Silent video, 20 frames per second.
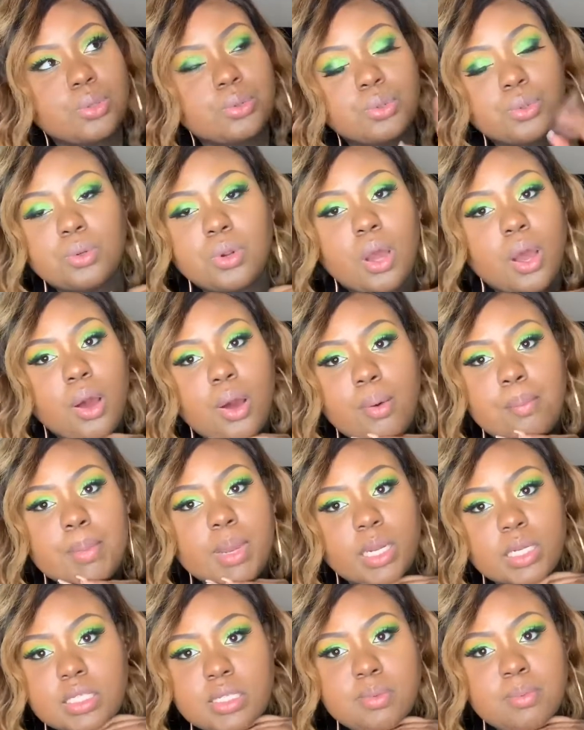through the whole
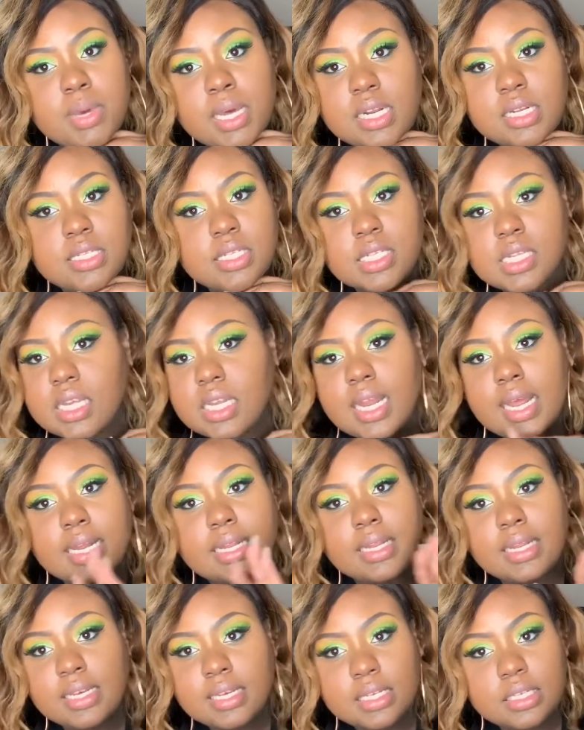Married to Medicine
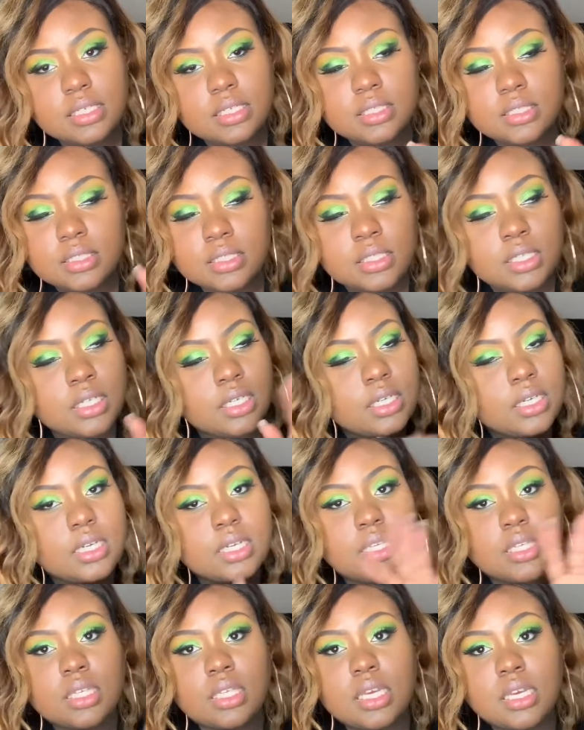Atlanta,
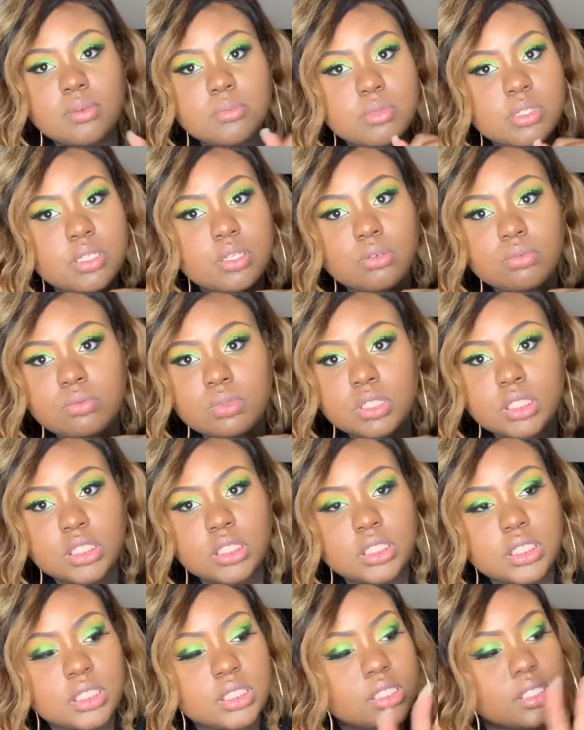them two was
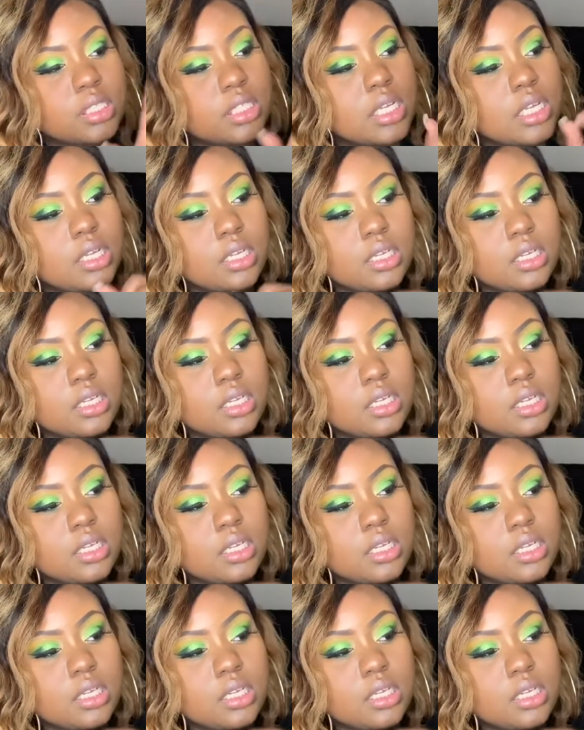just